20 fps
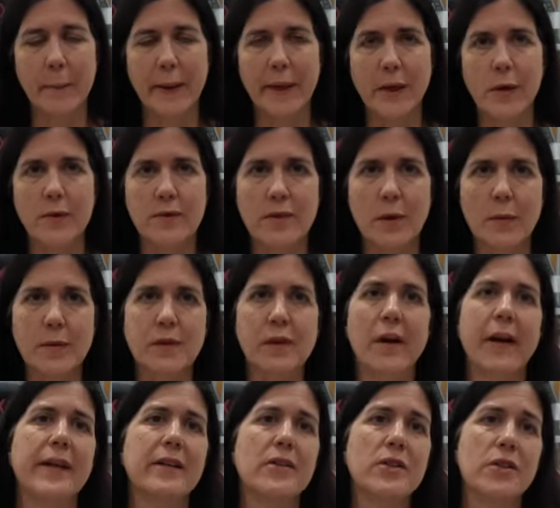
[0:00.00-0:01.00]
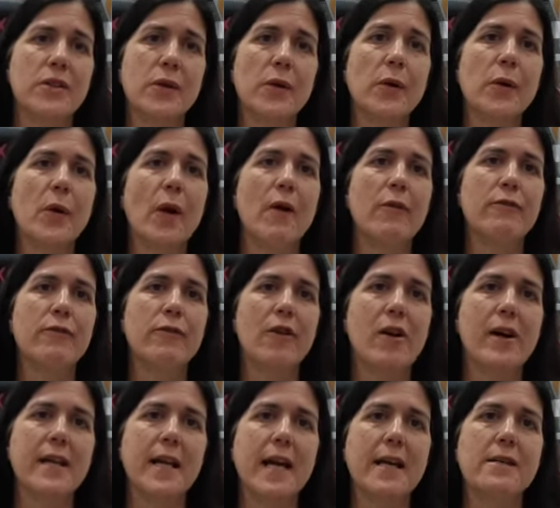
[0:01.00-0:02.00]
because I was going to do a
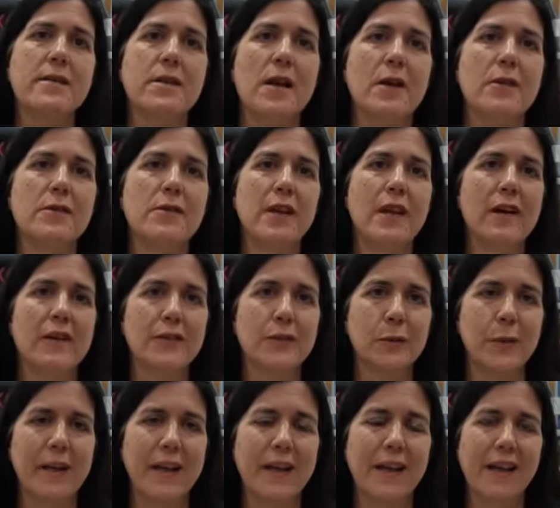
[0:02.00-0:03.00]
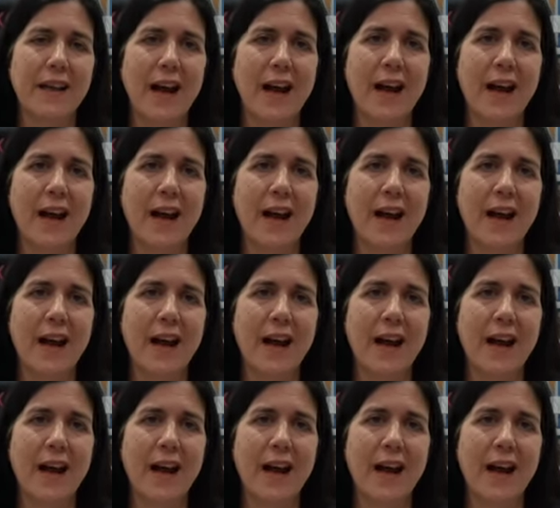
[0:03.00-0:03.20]
Friday sews last week